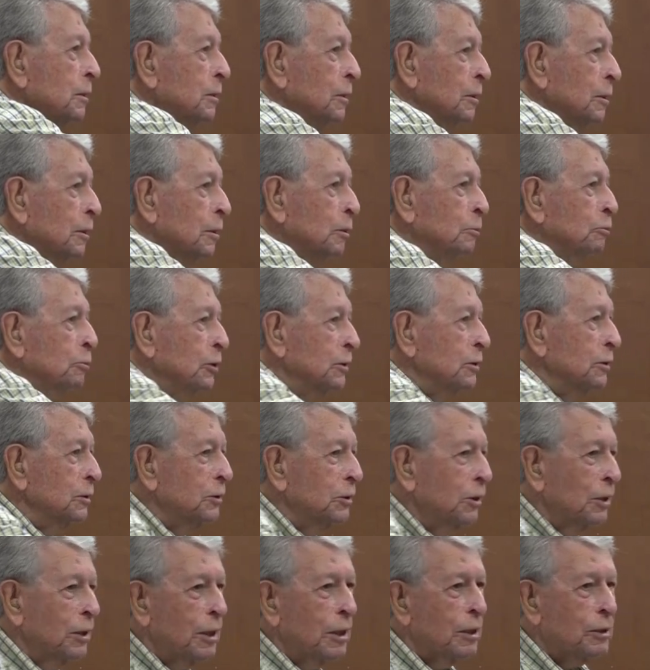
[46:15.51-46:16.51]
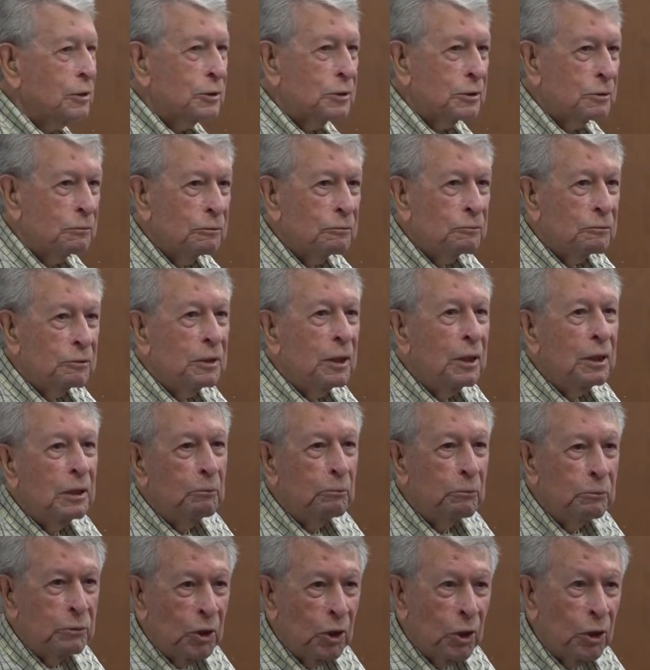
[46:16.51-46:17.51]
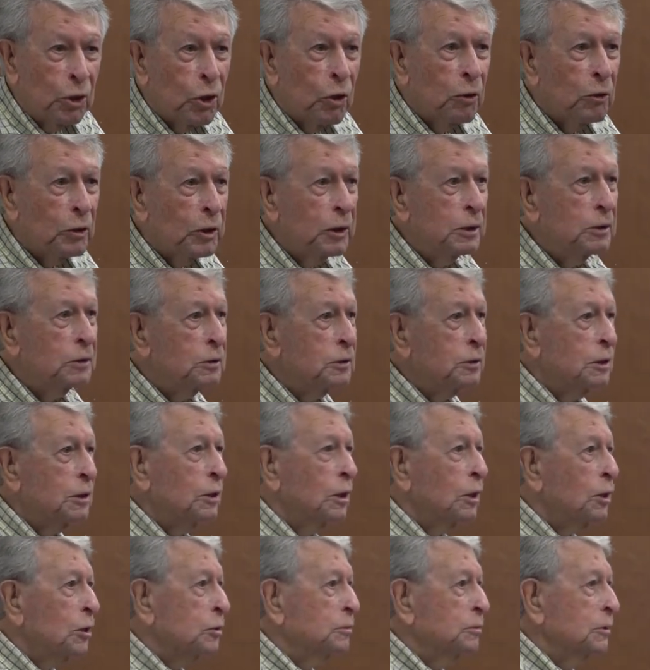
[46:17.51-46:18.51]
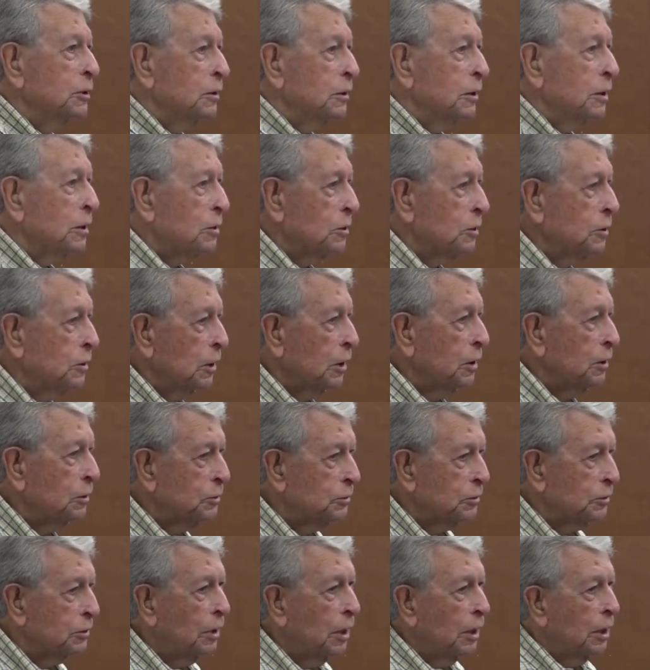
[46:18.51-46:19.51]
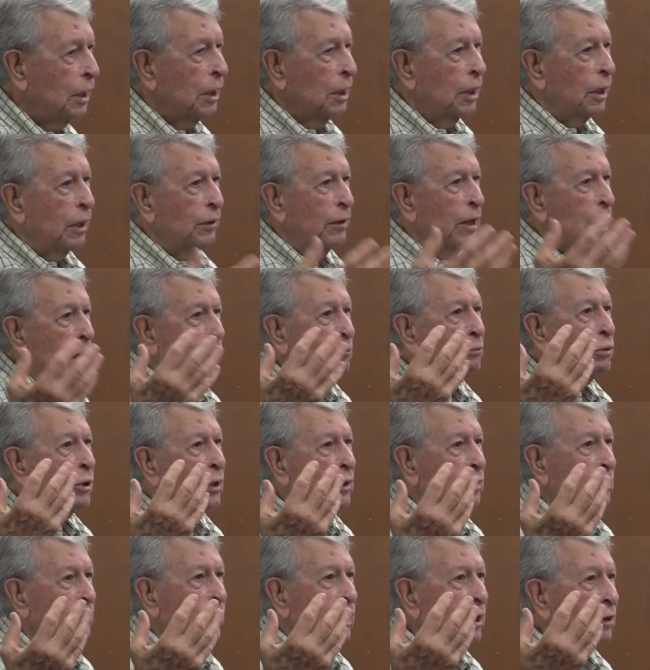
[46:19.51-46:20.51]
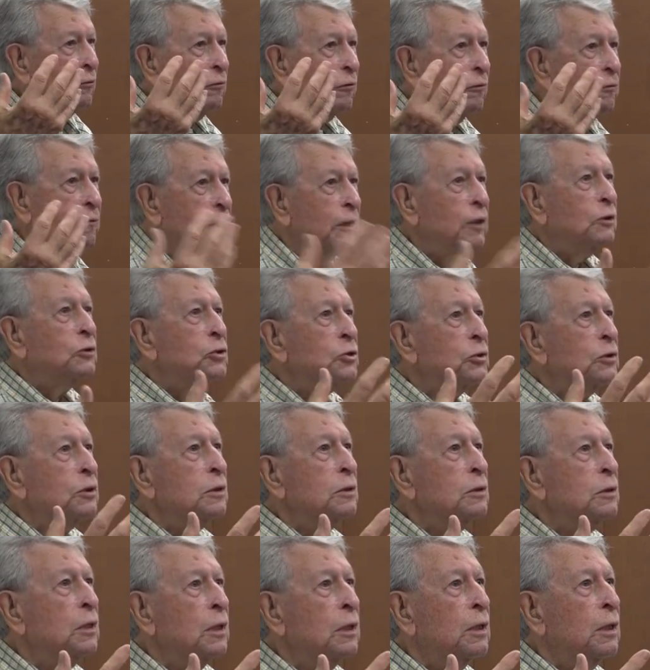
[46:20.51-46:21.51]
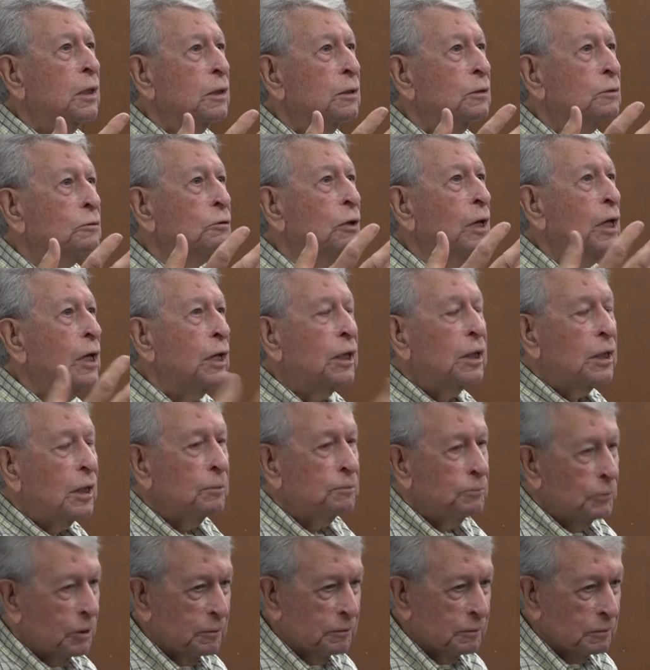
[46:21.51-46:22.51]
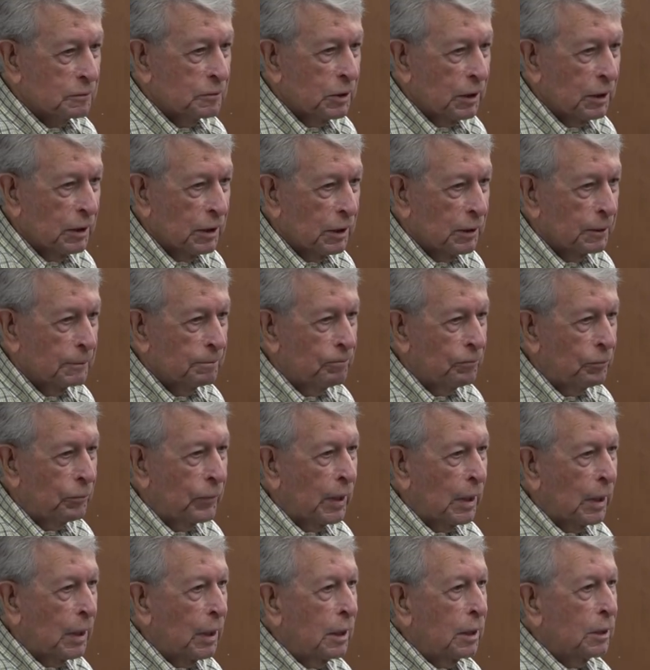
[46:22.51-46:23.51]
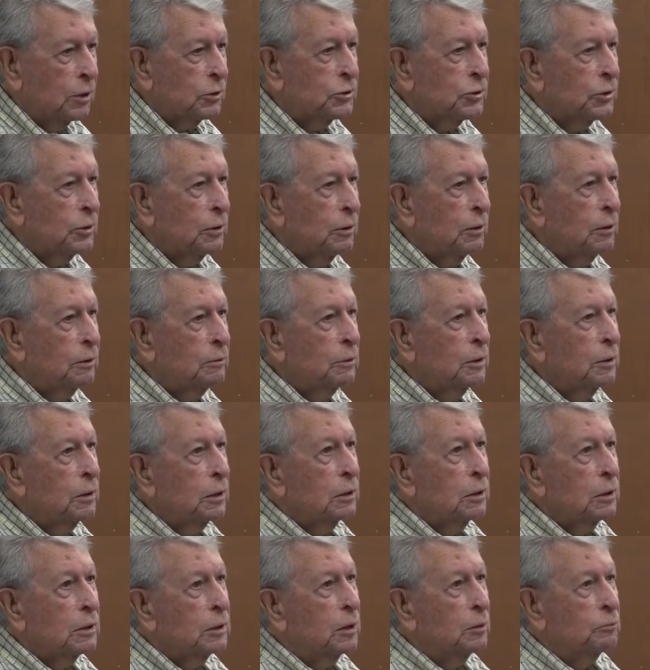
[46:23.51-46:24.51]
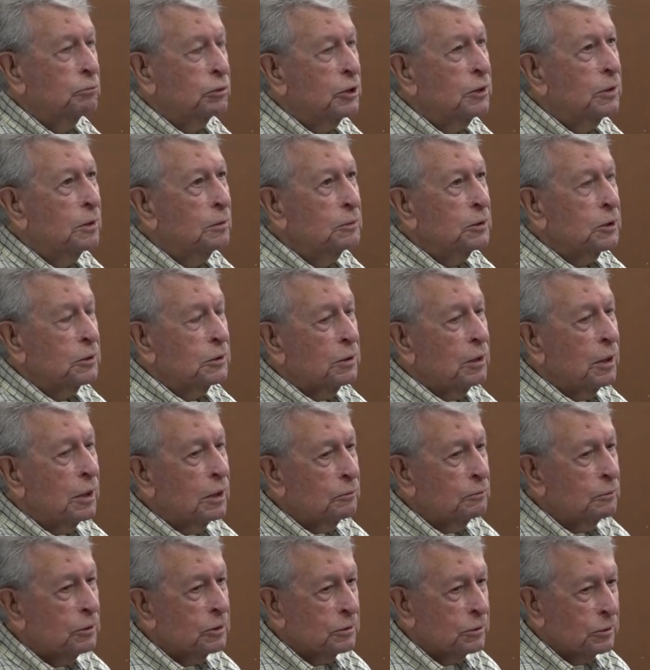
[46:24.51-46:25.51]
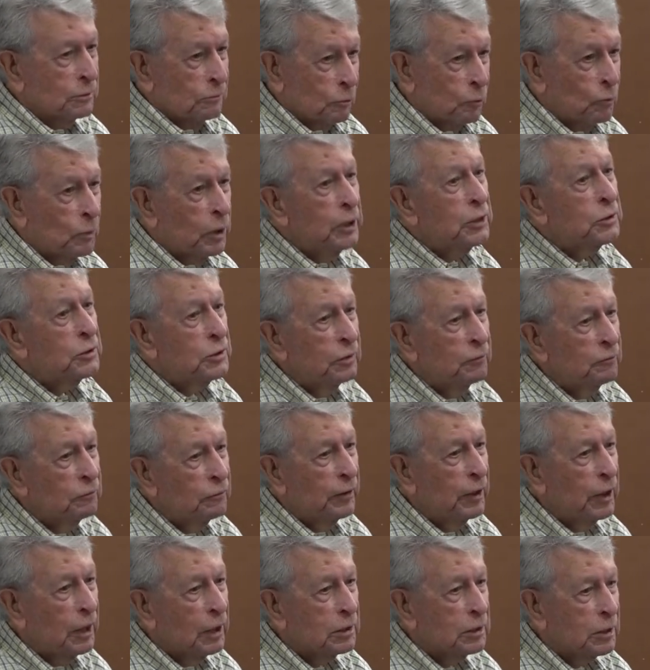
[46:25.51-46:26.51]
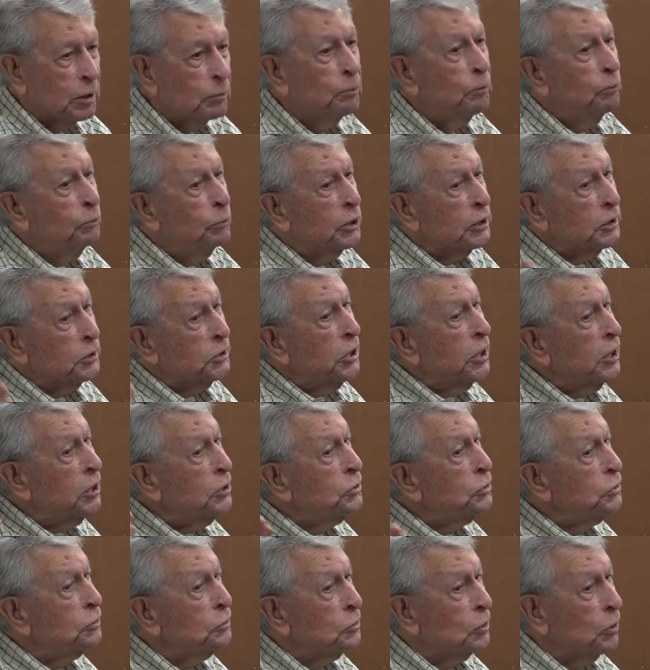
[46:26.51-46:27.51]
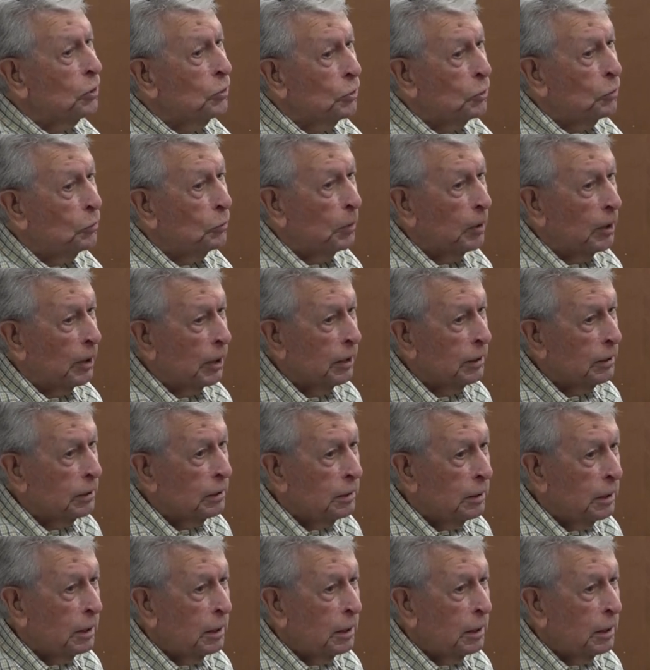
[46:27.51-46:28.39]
you know, putting cars according to the ultimate destination. That, that function dried up over time. So it, the Potomac Yard was, was, in fact, a potential gold mine.